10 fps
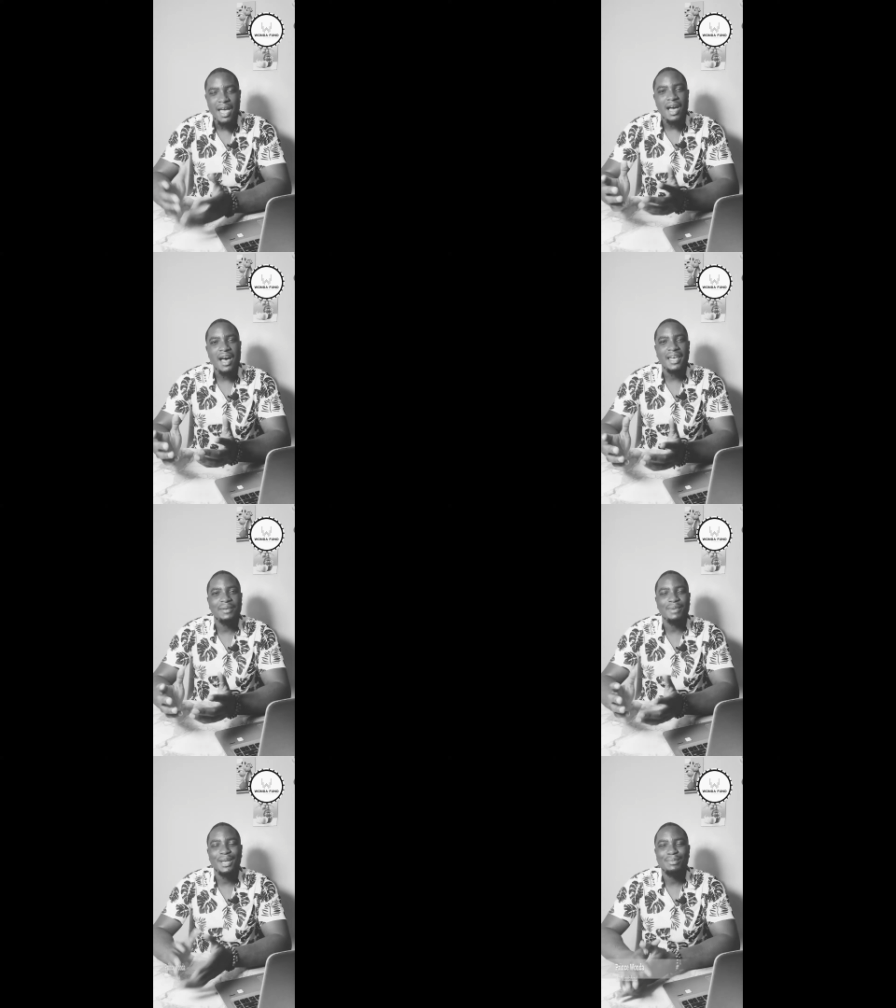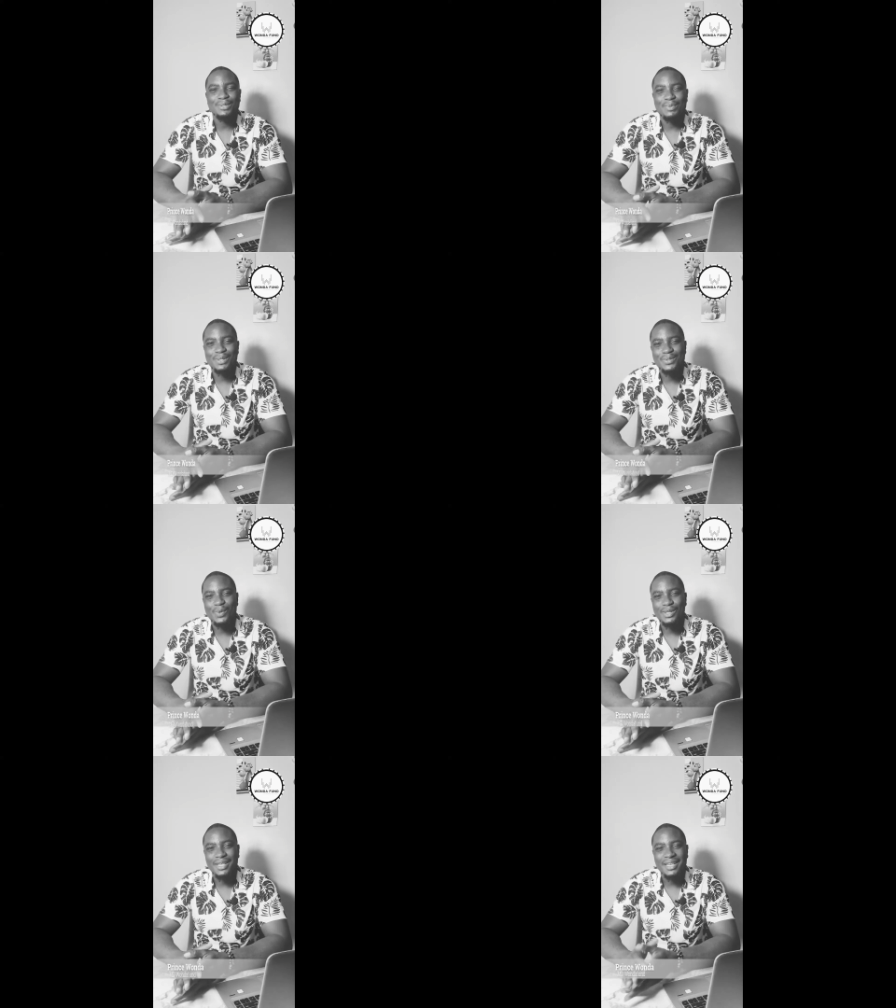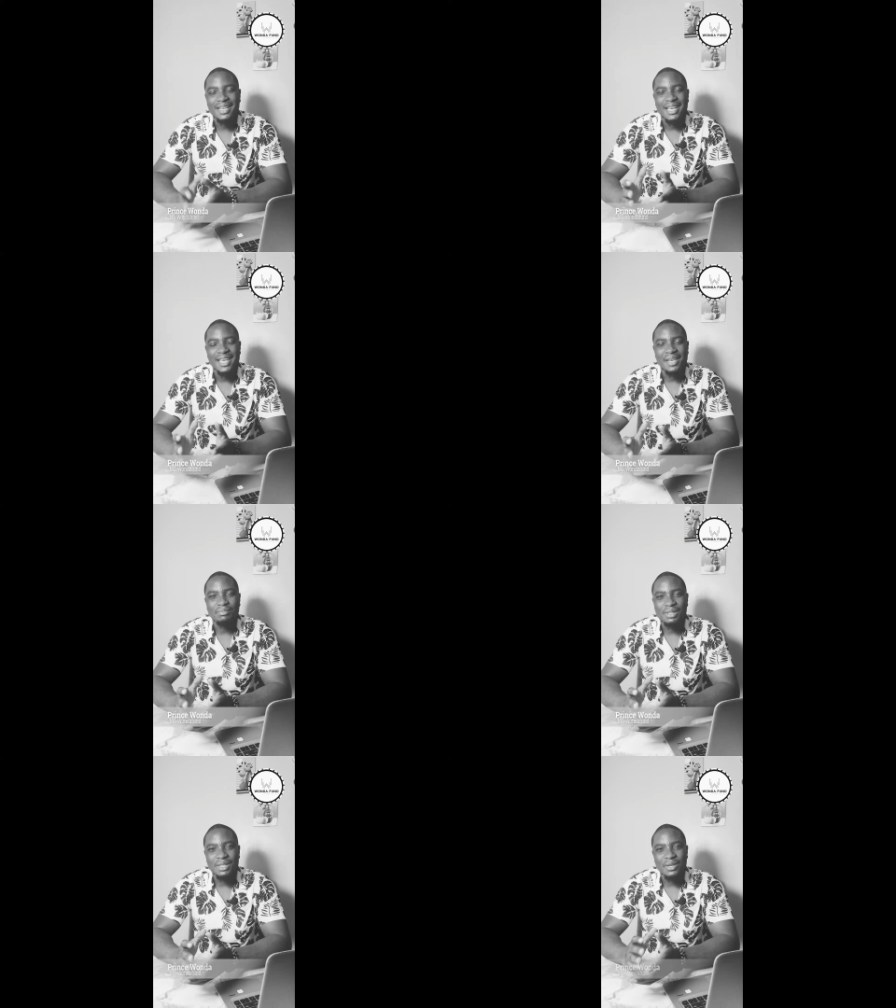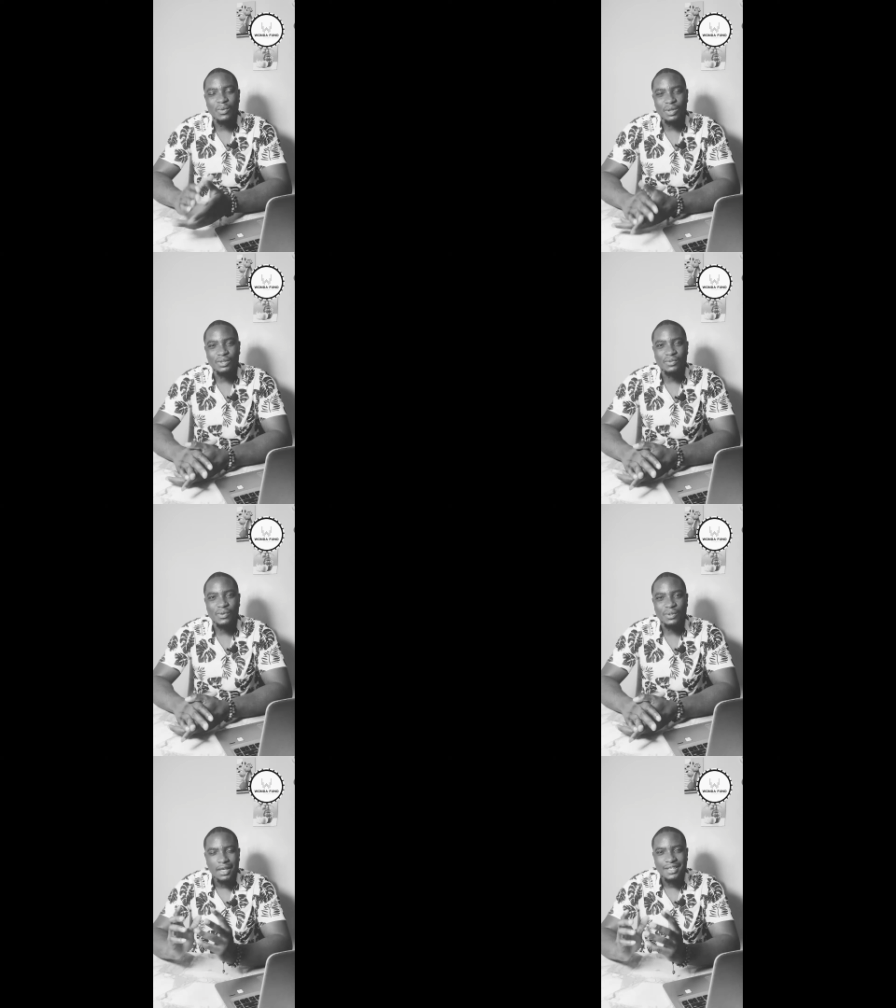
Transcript: Hi, my name is Prince Wanda, MD Wonderful.